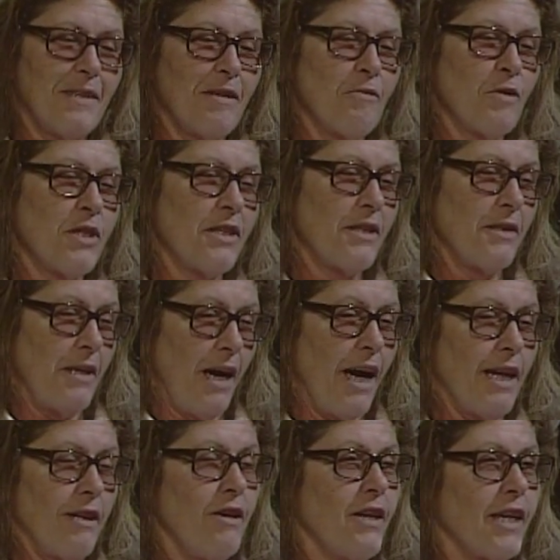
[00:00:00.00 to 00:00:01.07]
which I
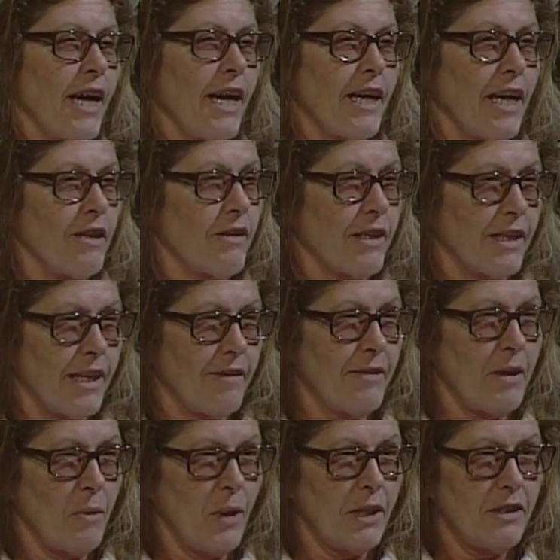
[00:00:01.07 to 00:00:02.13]
look at. I look at every
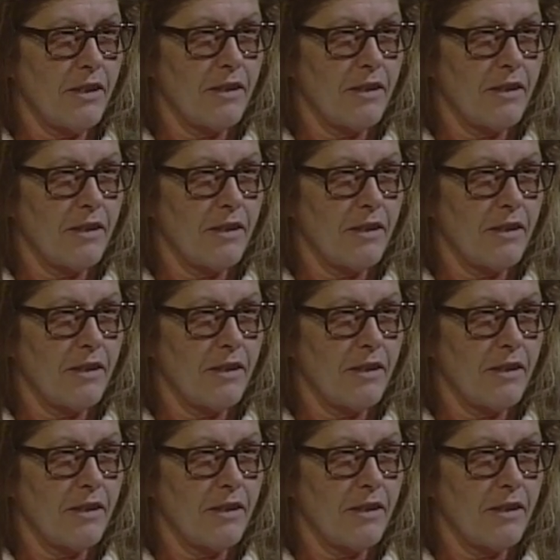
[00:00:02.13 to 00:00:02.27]
question.